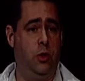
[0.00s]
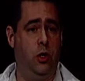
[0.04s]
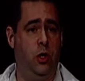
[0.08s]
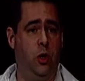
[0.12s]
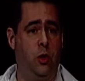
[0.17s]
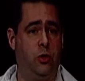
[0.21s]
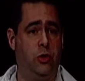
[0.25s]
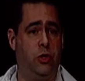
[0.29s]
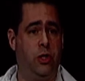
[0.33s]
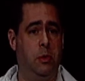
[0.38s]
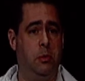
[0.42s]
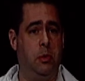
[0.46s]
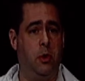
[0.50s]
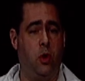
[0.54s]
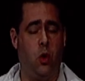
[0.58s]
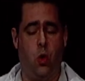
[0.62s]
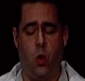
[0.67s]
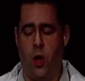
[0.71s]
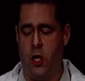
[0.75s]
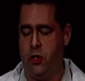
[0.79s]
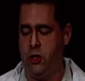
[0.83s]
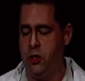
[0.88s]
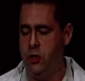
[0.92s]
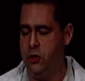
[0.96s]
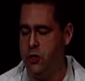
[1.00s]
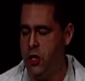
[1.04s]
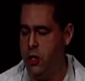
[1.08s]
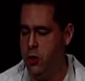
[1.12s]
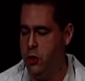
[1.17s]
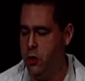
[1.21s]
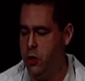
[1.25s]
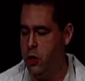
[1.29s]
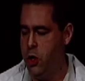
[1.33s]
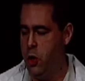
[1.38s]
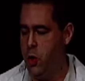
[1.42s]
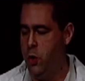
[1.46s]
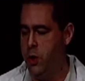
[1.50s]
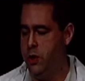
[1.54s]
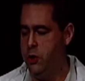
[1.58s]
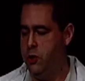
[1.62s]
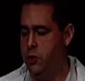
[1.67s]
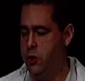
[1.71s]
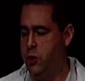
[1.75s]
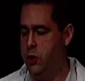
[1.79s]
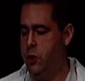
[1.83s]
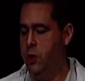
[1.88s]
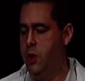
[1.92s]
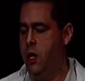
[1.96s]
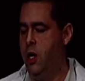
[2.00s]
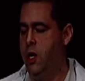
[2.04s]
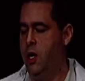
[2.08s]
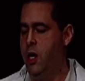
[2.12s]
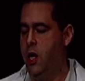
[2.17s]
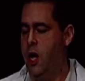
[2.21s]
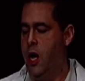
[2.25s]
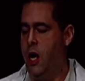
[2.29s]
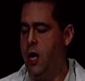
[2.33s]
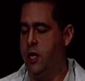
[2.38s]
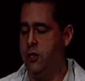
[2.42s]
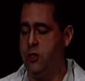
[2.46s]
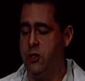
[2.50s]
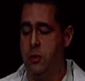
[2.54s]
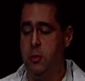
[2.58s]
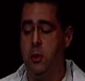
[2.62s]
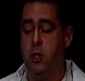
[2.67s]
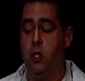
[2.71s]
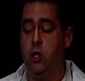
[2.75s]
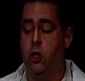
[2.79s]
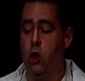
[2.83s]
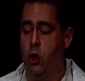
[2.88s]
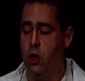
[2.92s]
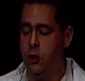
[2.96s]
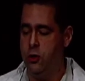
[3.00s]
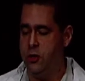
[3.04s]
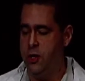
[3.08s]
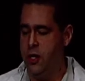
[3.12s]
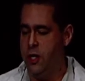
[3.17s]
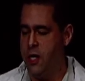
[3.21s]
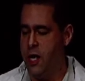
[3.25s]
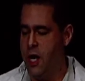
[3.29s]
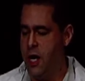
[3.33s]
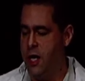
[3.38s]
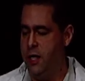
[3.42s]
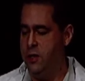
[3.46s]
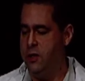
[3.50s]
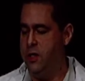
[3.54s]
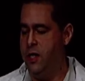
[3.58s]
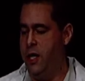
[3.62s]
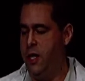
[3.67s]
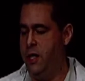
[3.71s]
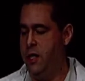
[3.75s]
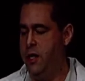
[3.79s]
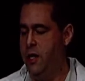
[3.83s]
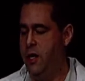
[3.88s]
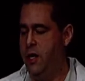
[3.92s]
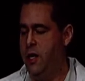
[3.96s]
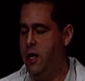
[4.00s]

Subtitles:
simple questions that you can go into, some of the goals of the content,